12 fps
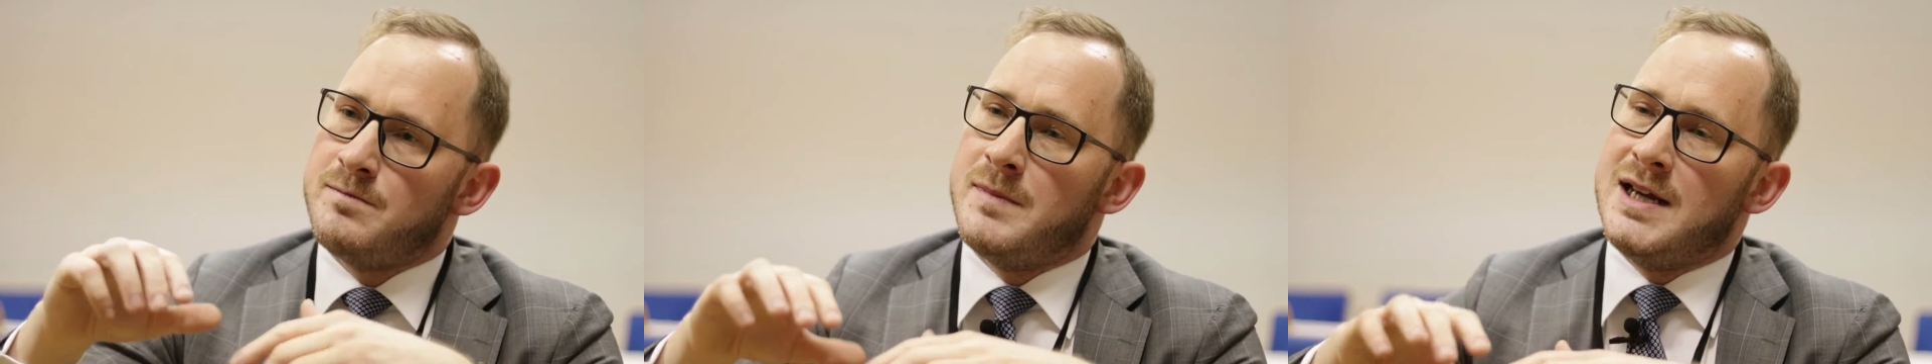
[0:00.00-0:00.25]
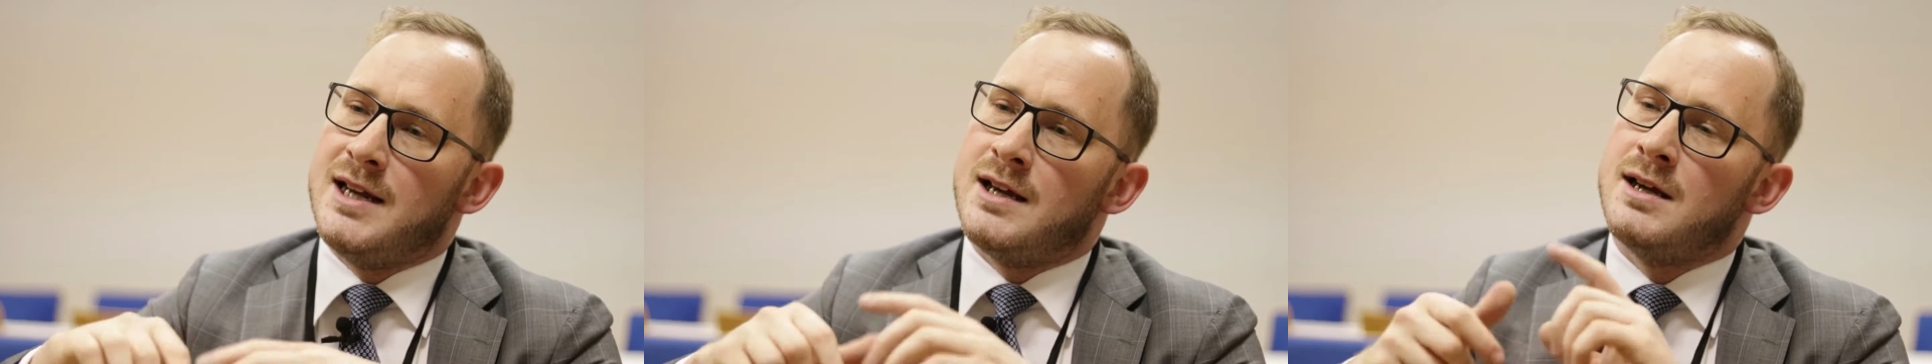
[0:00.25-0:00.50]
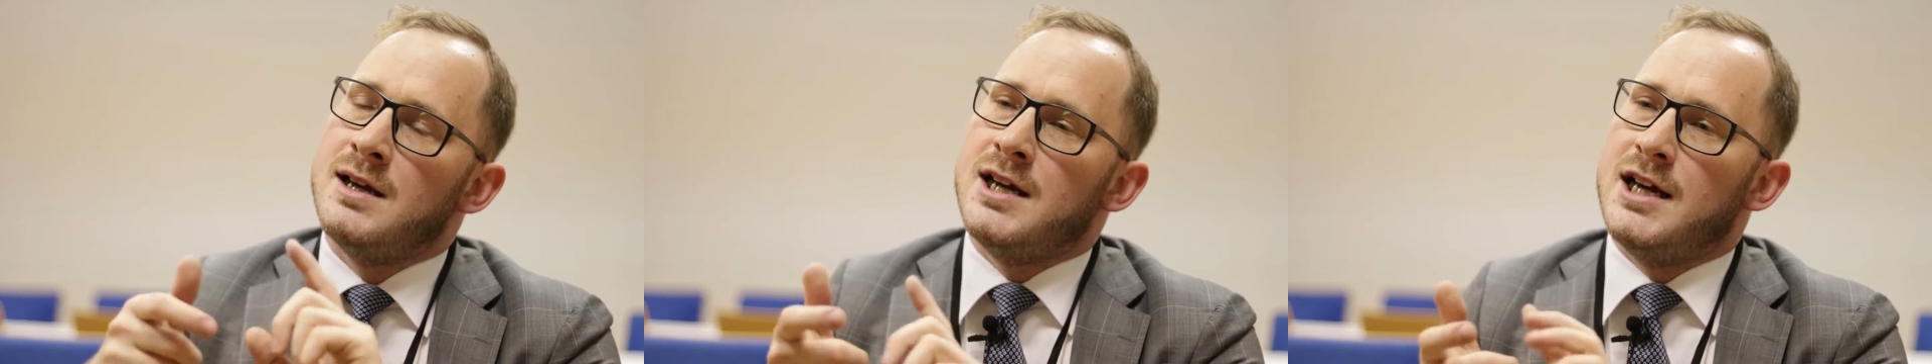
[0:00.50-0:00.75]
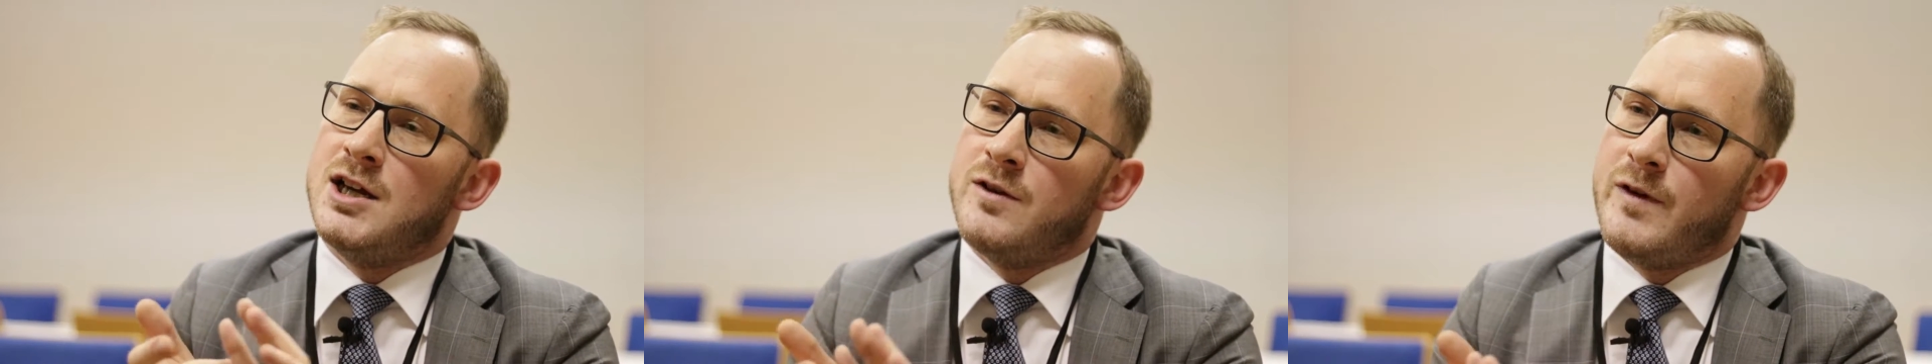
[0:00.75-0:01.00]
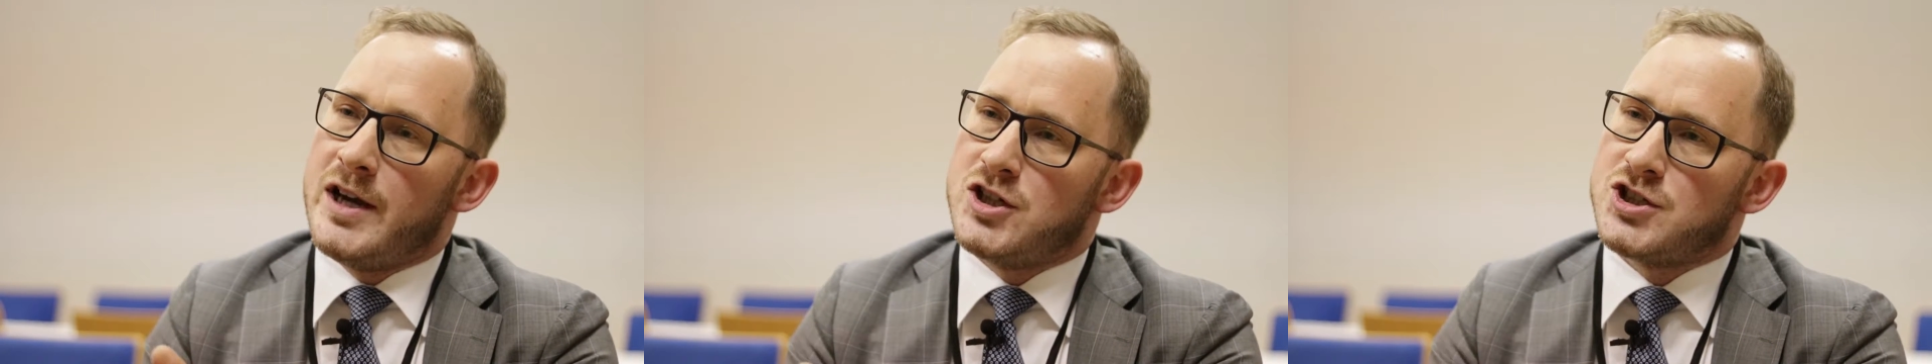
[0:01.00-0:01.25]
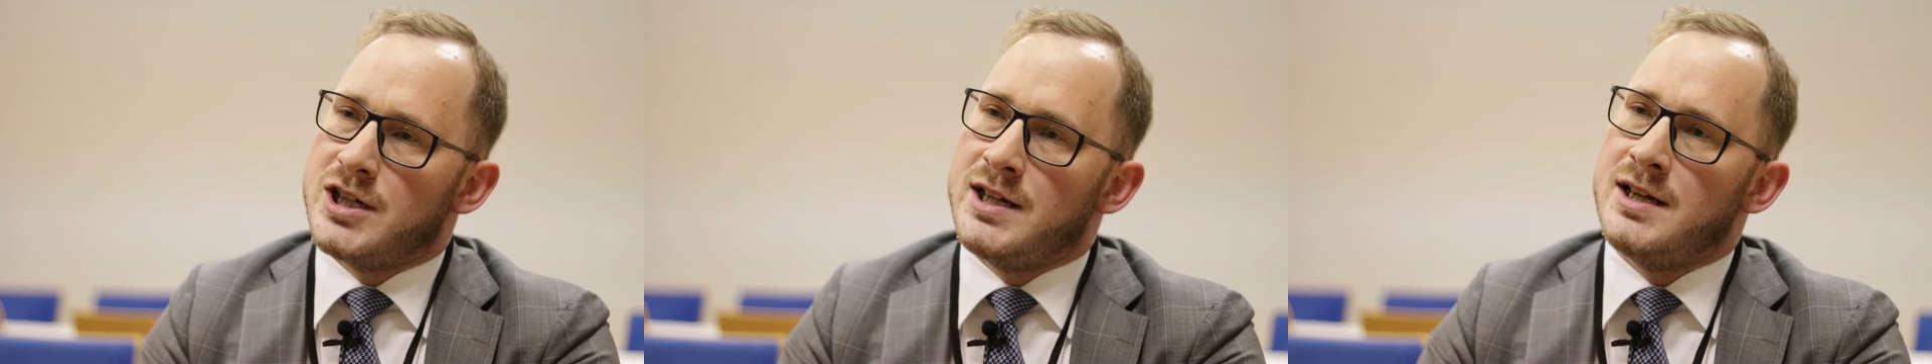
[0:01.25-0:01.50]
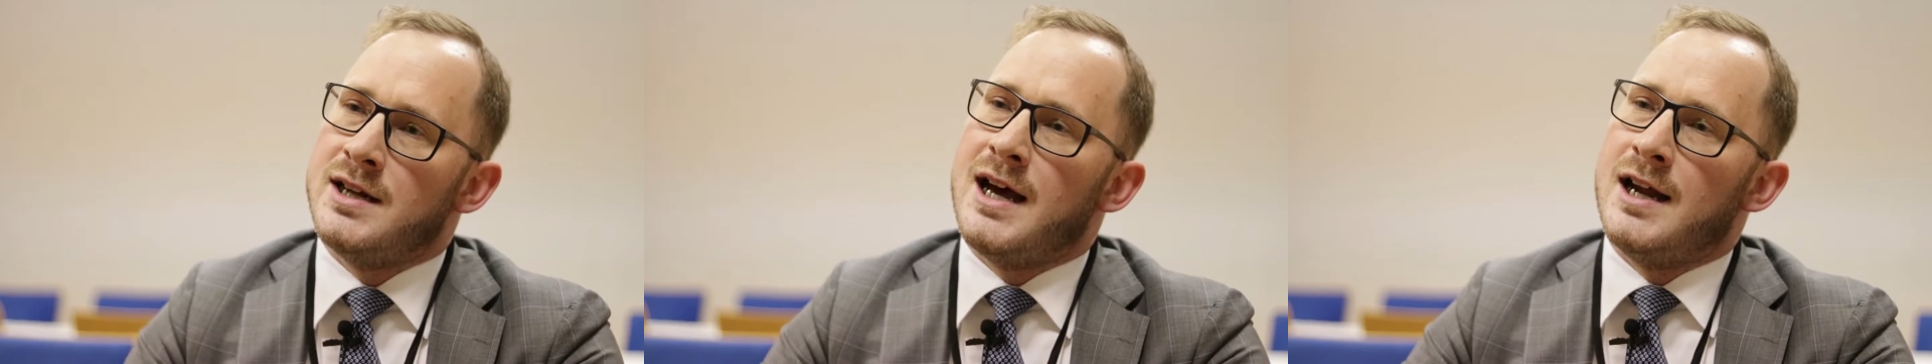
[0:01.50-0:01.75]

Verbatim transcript: meaning innovation,